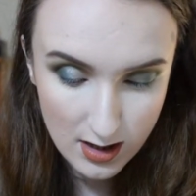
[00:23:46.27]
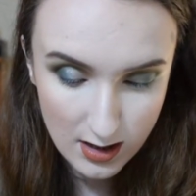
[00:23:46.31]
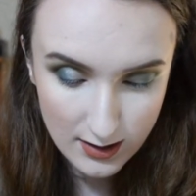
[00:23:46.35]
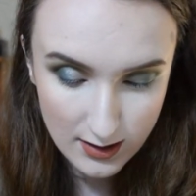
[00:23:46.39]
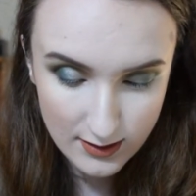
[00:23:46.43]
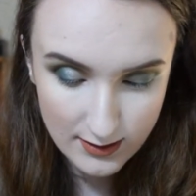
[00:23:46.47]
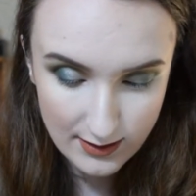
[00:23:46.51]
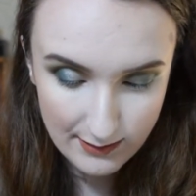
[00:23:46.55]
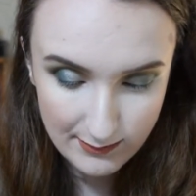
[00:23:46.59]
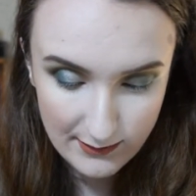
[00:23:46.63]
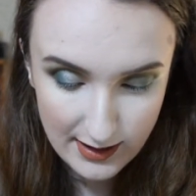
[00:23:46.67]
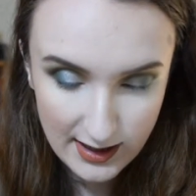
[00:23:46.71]

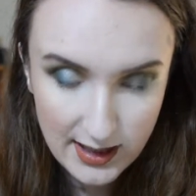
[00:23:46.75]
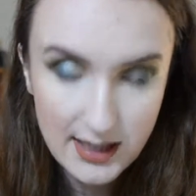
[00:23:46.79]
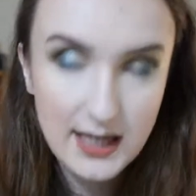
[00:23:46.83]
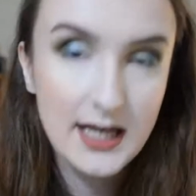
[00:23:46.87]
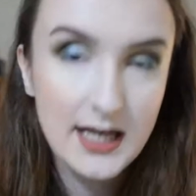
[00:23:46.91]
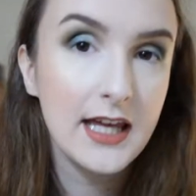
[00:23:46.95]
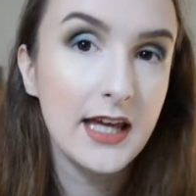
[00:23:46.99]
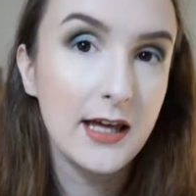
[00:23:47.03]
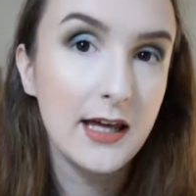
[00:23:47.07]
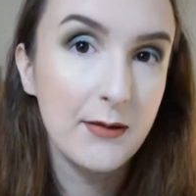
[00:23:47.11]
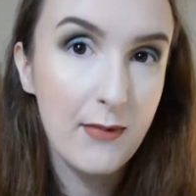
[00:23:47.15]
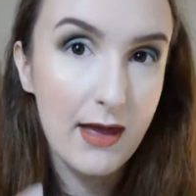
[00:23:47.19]
So I'm
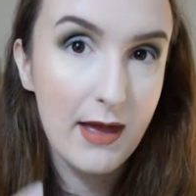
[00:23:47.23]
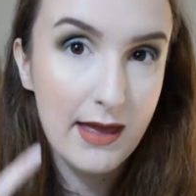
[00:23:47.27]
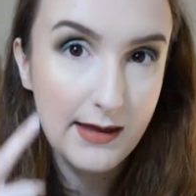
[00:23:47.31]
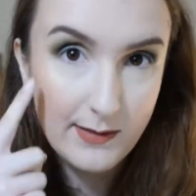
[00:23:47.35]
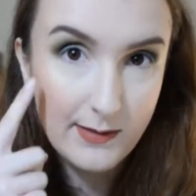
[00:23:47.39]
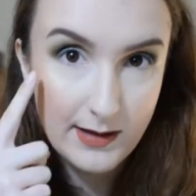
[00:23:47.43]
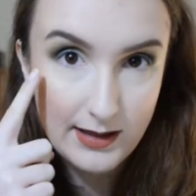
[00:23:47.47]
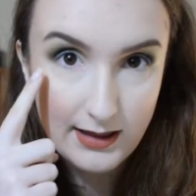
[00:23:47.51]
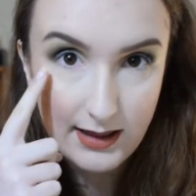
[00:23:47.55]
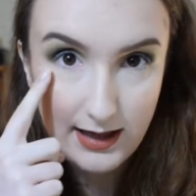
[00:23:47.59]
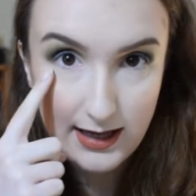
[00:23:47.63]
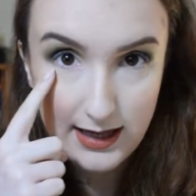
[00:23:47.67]
thinking
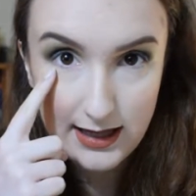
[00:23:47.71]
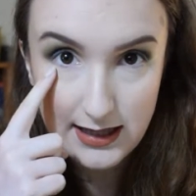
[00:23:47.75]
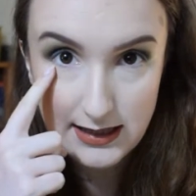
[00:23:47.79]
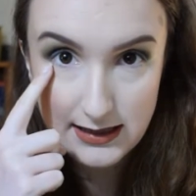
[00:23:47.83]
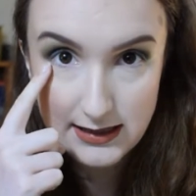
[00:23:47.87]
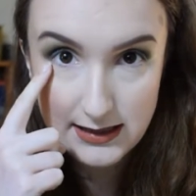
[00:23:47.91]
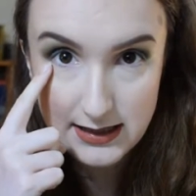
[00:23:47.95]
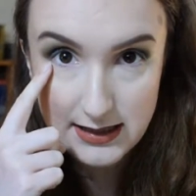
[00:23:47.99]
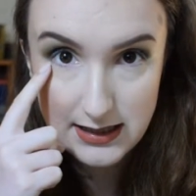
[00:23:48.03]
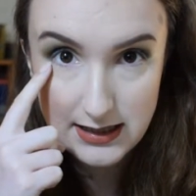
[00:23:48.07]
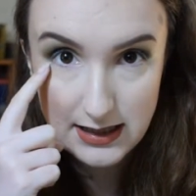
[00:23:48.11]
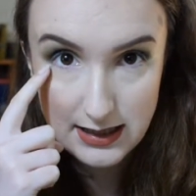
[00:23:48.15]
maybe like
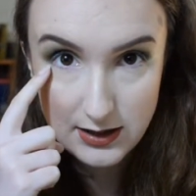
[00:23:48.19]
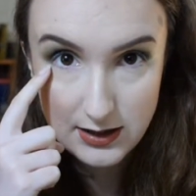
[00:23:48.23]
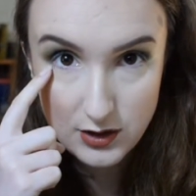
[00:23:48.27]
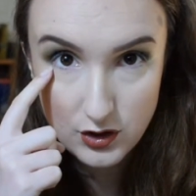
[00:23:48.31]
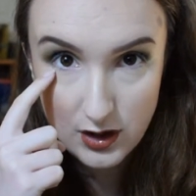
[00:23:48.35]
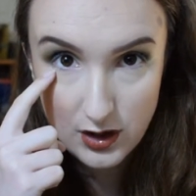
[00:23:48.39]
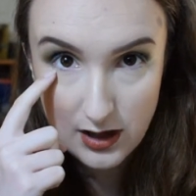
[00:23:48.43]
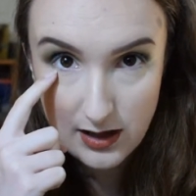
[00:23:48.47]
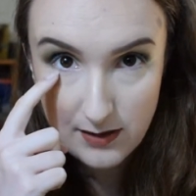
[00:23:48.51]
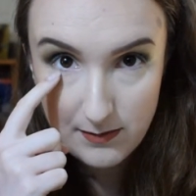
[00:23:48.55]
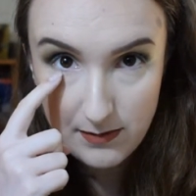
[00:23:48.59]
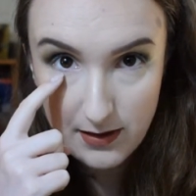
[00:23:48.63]
Inside
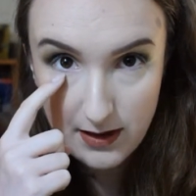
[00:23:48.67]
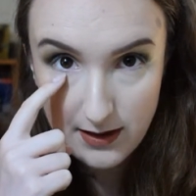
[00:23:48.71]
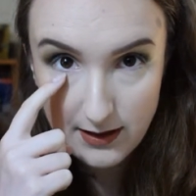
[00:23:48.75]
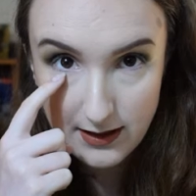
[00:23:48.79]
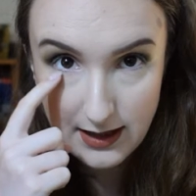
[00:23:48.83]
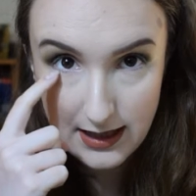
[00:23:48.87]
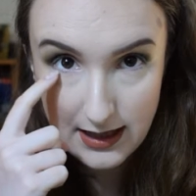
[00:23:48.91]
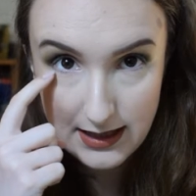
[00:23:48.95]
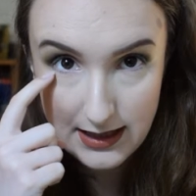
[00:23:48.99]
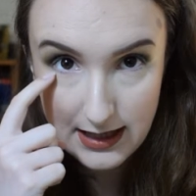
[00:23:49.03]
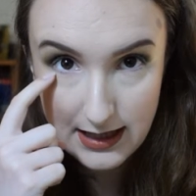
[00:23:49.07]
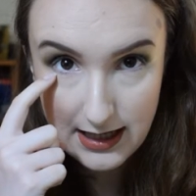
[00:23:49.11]
Job on
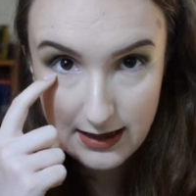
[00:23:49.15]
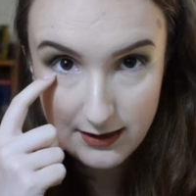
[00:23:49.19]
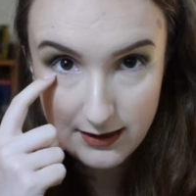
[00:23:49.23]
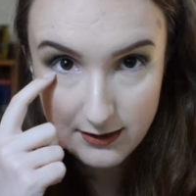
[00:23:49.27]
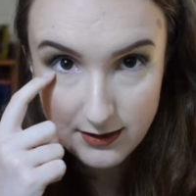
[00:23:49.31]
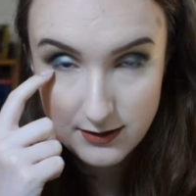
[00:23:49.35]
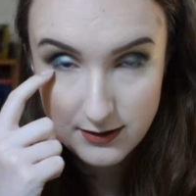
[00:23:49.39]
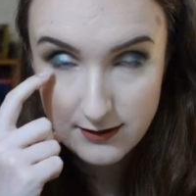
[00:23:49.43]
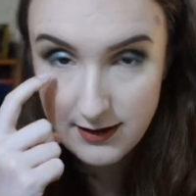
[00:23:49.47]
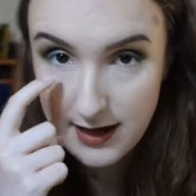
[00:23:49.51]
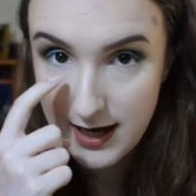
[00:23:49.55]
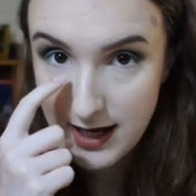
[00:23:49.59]
like the
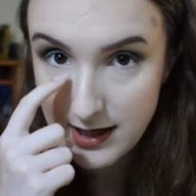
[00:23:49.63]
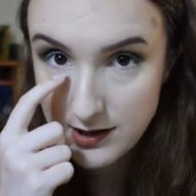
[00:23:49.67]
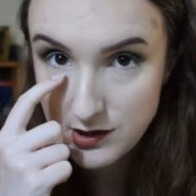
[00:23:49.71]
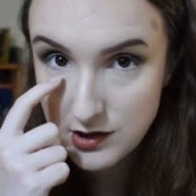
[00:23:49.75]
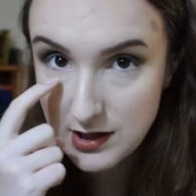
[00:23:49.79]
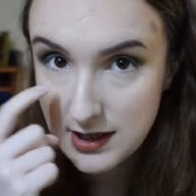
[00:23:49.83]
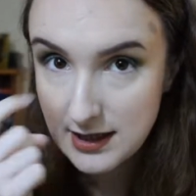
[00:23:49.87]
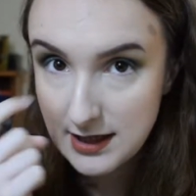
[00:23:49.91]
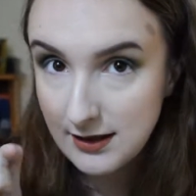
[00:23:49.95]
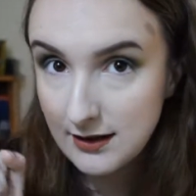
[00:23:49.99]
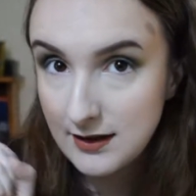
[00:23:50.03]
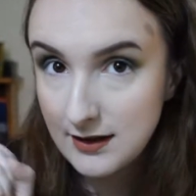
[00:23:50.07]
outer edge,
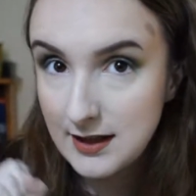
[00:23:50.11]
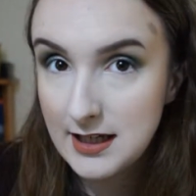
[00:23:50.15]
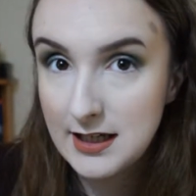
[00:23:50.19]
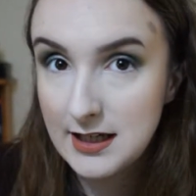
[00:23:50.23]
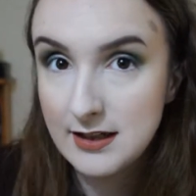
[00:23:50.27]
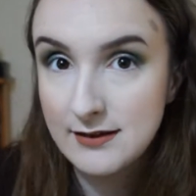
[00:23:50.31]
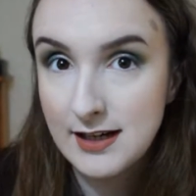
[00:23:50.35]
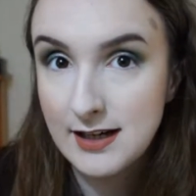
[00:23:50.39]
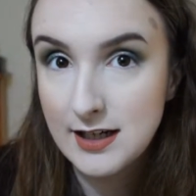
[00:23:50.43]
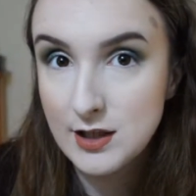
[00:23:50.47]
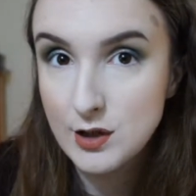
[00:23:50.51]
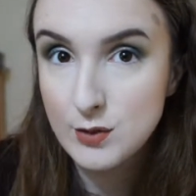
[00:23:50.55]
and on the
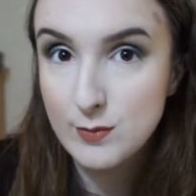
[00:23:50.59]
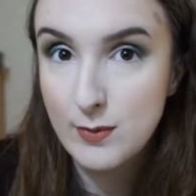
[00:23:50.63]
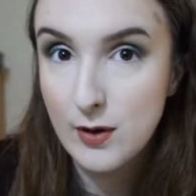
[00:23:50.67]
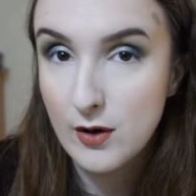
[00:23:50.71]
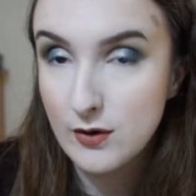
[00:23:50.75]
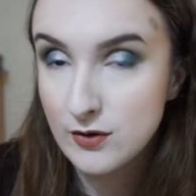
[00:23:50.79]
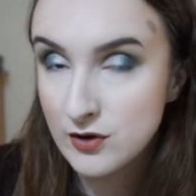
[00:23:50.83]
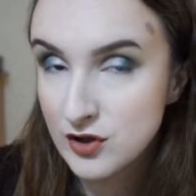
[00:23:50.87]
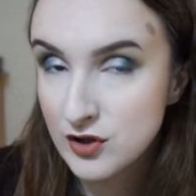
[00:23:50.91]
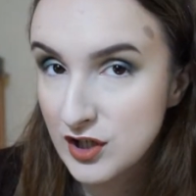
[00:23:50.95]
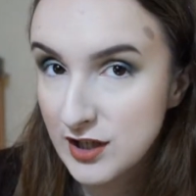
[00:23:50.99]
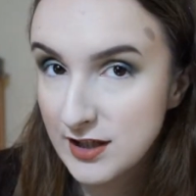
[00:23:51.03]
inner edge
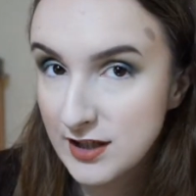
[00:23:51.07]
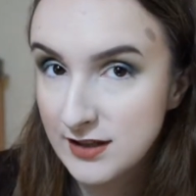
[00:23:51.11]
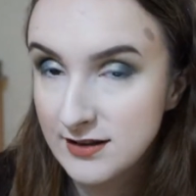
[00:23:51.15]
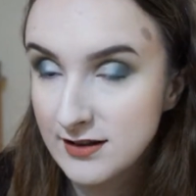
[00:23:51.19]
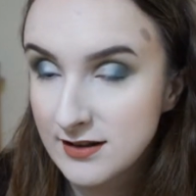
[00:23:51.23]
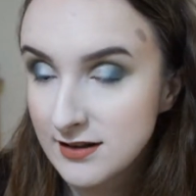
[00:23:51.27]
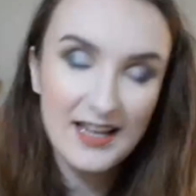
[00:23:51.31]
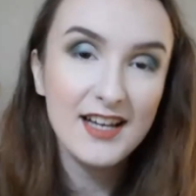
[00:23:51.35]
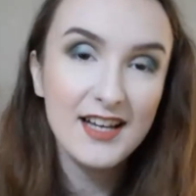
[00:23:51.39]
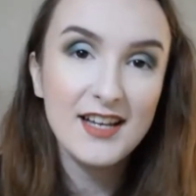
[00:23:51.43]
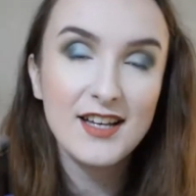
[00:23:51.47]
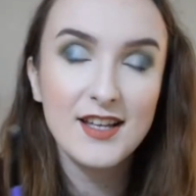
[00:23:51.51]
Potion.